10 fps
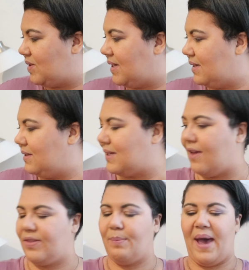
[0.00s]
sit
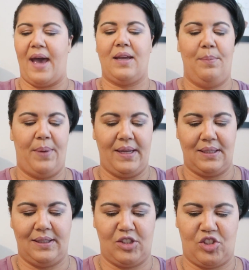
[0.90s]
inside the bag, but
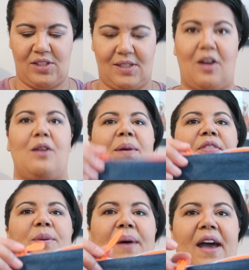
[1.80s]
let's just talk
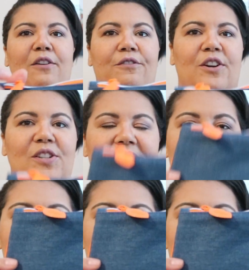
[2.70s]
about the bag first.